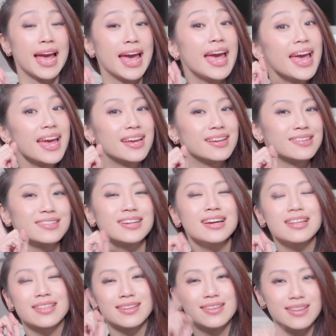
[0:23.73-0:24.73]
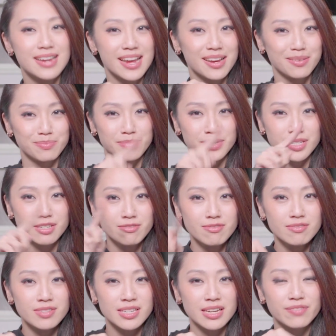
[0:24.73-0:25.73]
And the name
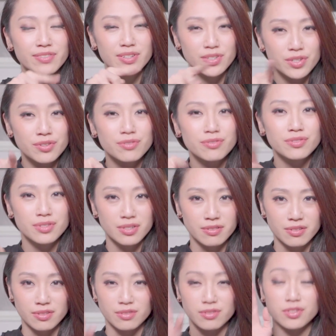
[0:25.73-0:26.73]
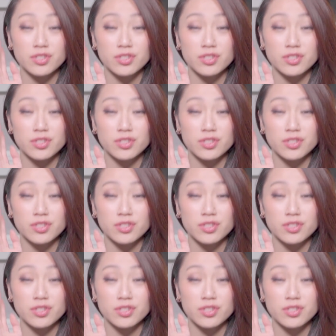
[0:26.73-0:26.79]
0720,